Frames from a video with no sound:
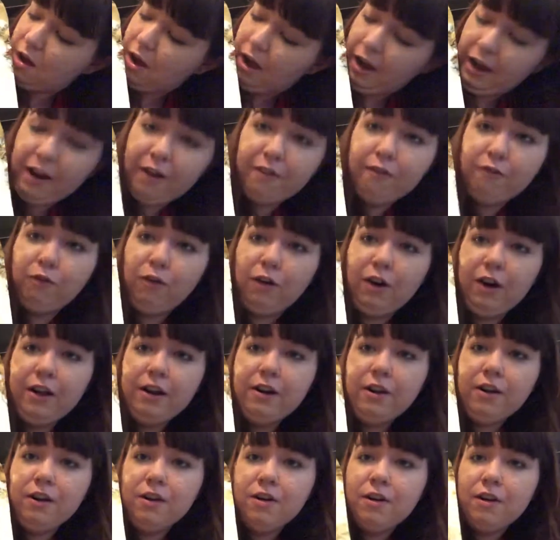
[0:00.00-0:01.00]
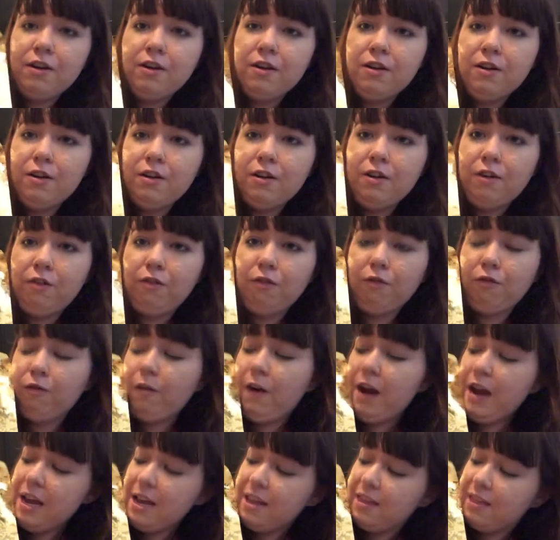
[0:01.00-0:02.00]
I have one
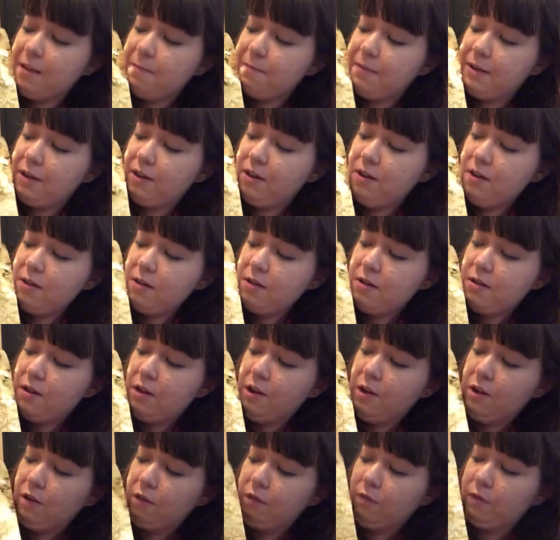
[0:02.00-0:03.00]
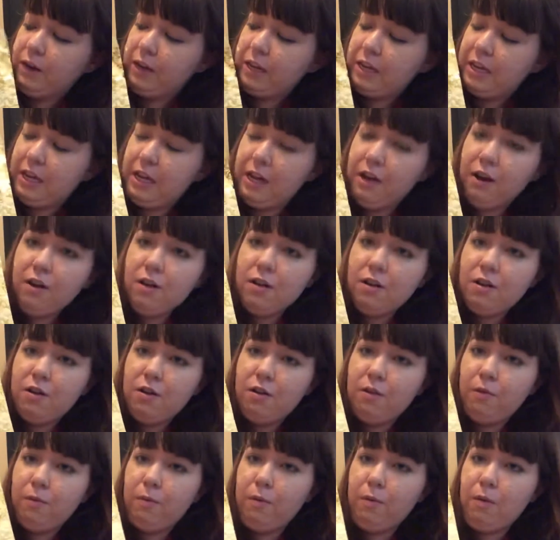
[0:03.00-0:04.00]
right in the middle, right here.
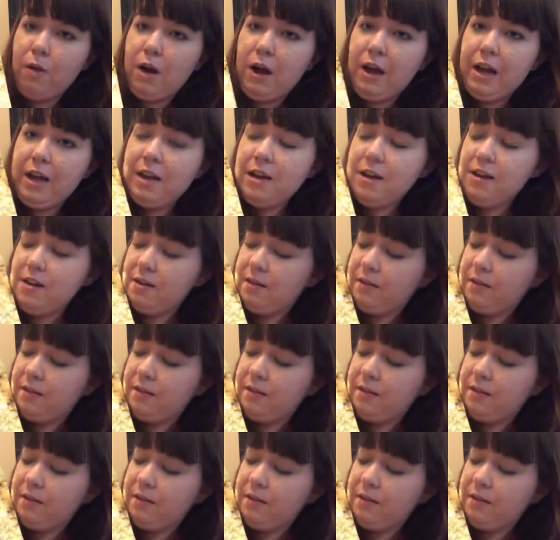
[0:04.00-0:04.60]
1.